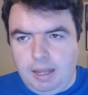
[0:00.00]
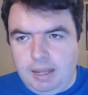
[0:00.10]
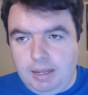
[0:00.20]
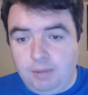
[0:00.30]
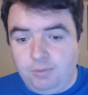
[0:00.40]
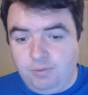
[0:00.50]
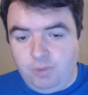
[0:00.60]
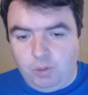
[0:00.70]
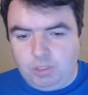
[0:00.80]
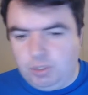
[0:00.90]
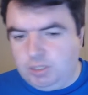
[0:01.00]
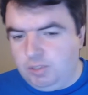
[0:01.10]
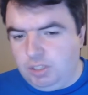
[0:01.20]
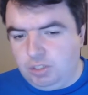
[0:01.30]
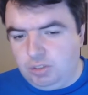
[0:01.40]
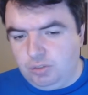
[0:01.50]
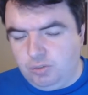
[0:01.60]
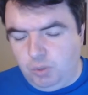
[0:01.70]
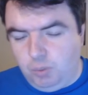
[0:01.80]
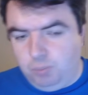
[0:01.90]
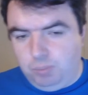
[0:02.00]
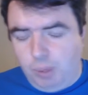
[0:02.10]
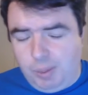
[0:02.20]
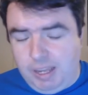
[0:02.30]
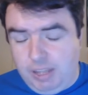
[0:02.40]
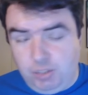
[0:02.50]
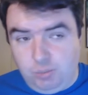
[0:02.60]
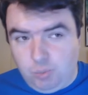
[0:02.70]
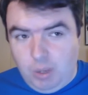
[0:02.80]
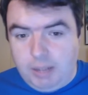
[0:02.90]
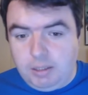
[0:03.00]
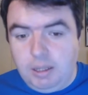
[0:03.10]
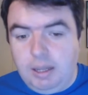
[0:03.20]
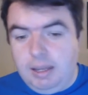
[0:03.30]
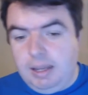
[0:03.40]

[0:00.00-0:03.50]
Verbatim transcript: a full series of edition, full publication run